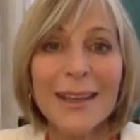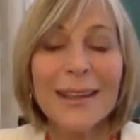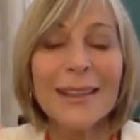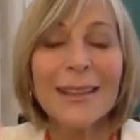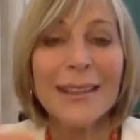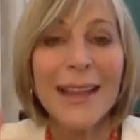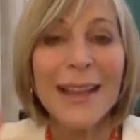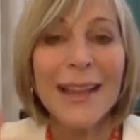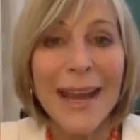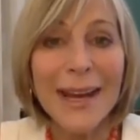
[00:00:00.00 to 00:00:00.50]

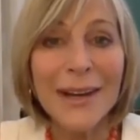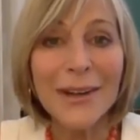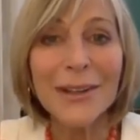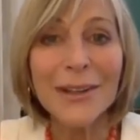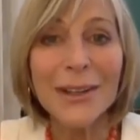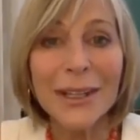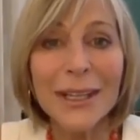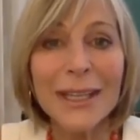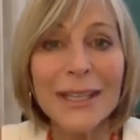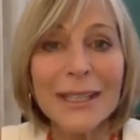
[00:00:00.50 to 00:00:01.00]
lighter
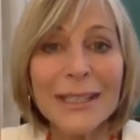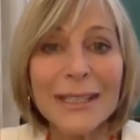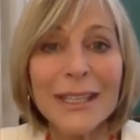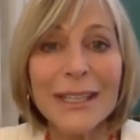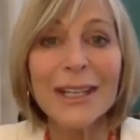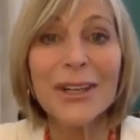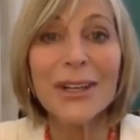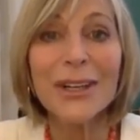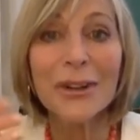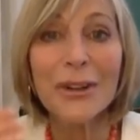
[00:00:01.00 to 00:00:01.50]
looking
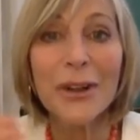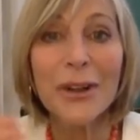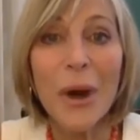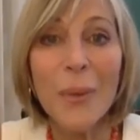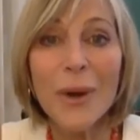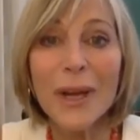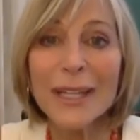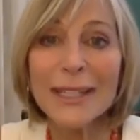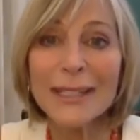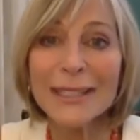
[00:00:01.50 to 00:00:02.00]
skin,
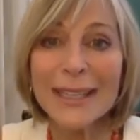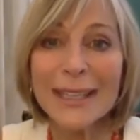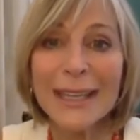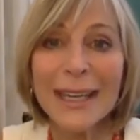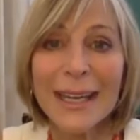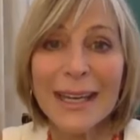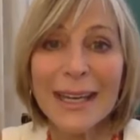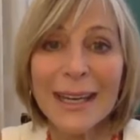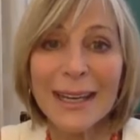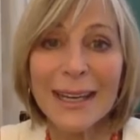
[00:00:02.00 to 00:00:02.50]
glowing
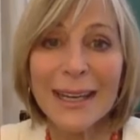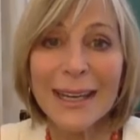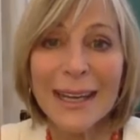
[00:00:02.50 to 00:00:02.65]
skin.